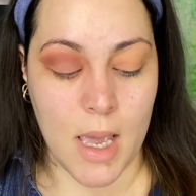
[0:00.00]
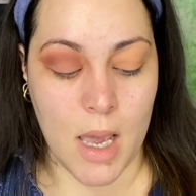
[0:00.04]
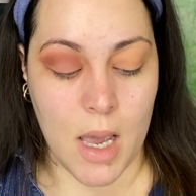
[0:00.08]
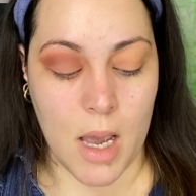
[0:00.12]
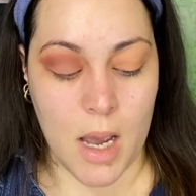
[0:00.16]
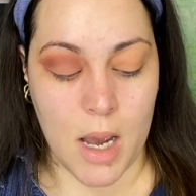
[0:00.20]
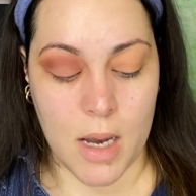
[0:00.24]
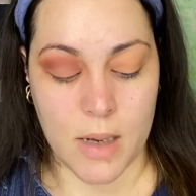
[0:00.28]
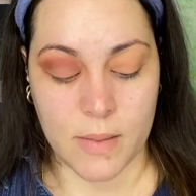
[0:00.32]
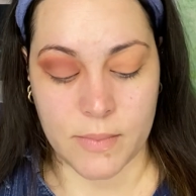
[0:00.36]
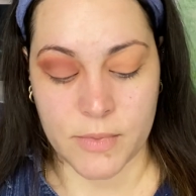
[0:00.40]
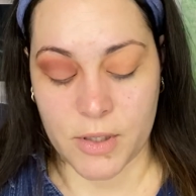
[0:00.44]

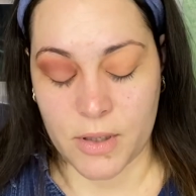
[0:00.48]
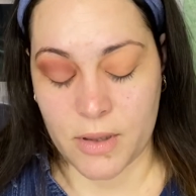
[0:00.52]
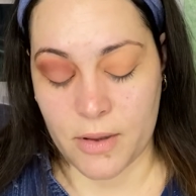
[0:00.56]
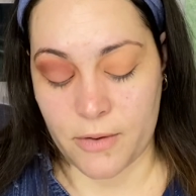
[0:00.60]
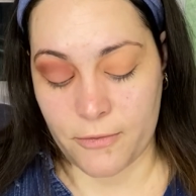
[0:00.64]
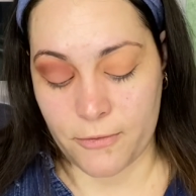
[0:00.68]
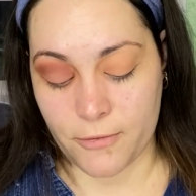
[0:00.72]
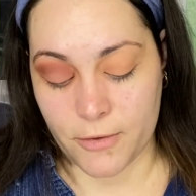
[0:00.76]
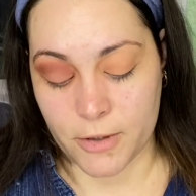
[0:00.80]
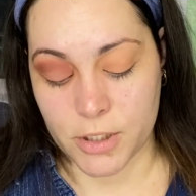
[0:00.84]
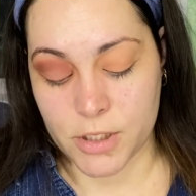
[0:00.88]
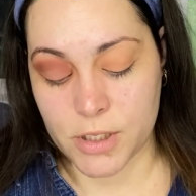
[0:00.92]
So the
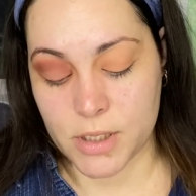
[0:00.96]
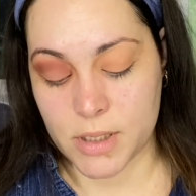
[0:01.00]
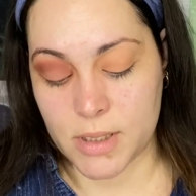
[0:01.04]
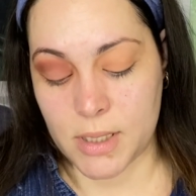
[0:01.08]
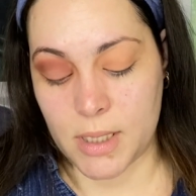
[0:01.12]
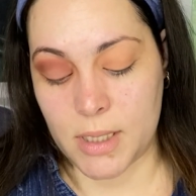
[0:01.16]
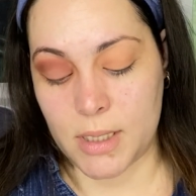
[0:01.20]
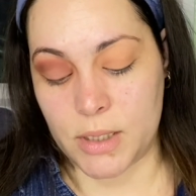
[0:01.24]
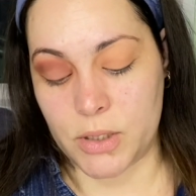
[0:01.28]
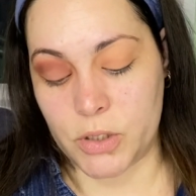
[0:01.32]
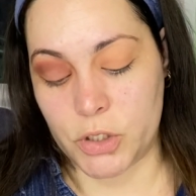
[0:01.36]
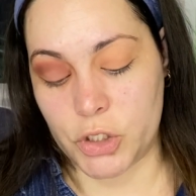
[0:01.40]
first
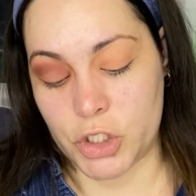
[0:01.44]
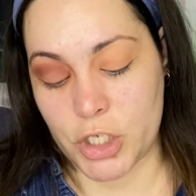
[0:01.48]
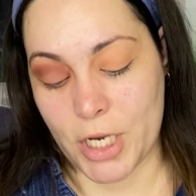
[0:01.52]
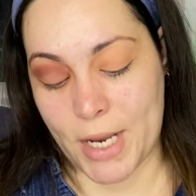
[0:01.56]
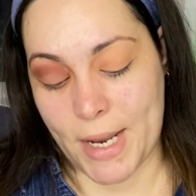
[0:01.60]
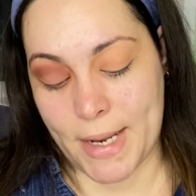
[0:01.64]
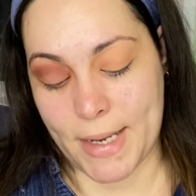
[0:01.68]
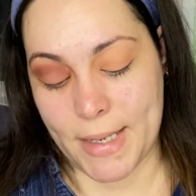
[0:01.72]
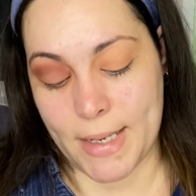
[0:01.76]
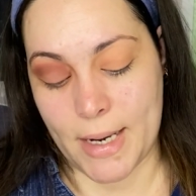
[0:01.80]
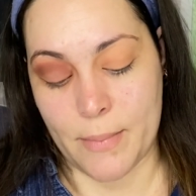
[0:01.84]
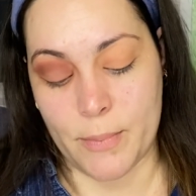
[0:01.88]

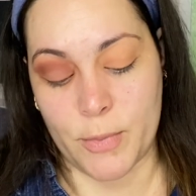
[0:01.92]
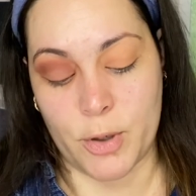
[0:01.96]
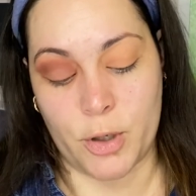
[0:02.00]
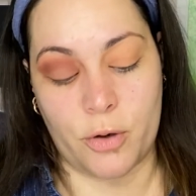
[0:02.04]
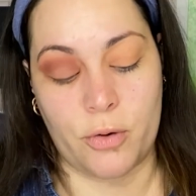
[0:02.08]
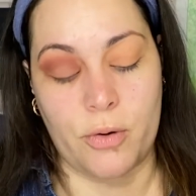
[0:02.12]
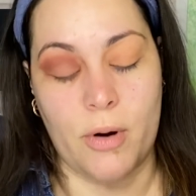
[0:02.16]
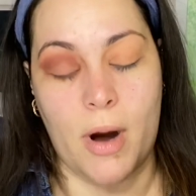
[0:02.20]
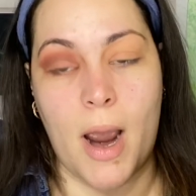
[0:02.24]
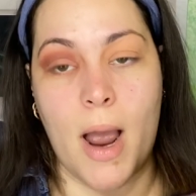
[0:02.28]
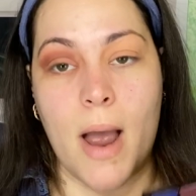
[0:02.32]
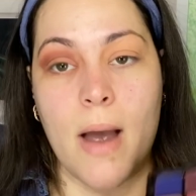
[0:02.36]
shade I'm gonna
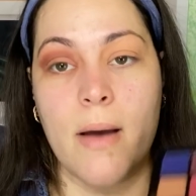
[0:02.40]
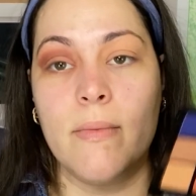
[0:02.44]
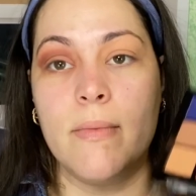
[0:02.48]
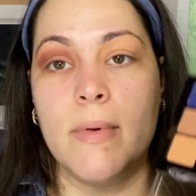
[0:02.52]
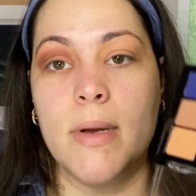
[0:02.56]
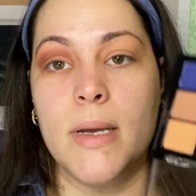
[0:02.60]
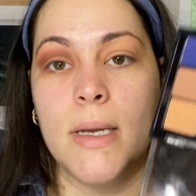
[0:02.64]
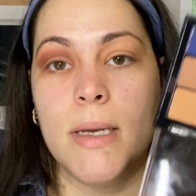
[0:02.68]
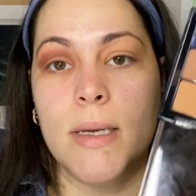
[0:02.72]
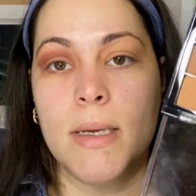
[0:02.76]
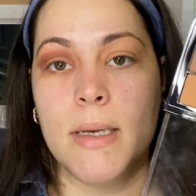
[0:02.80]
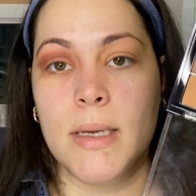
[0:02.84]

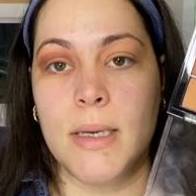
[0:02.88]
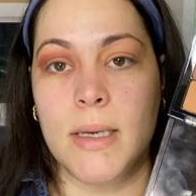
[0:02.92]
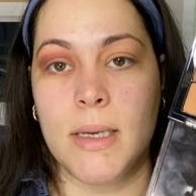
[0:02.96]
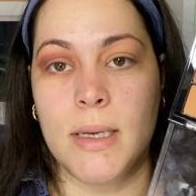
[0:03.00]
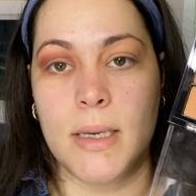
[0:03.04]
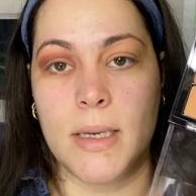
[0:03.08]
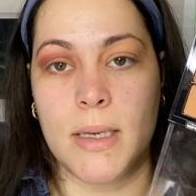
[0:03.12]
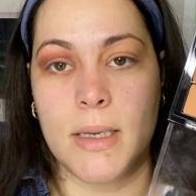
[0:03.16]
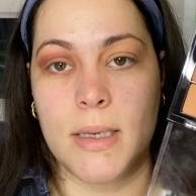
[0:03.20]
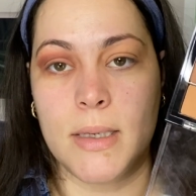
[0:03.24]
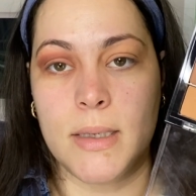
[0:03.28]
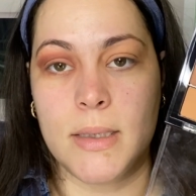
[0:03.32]
grab
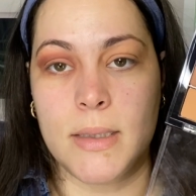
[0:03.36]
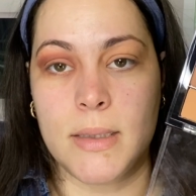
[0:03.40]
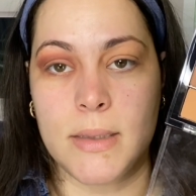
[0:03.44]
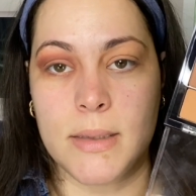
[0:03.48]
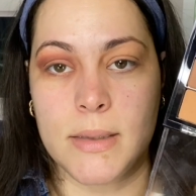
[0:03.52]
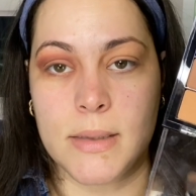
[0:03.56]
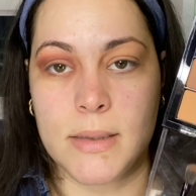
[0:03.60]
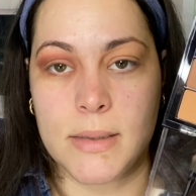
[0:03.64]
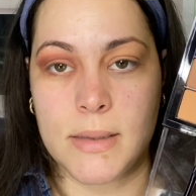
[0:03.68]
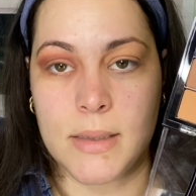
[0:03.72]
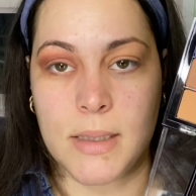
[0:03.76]
is